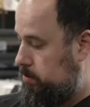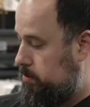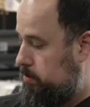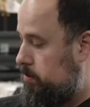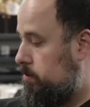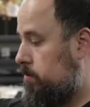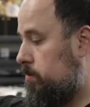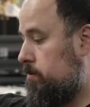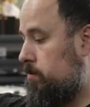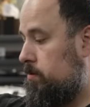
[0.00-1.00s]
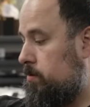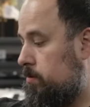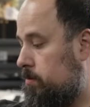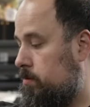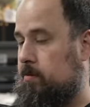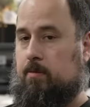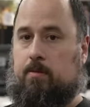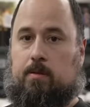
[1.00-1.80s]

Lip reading: No one is speaking in this clip.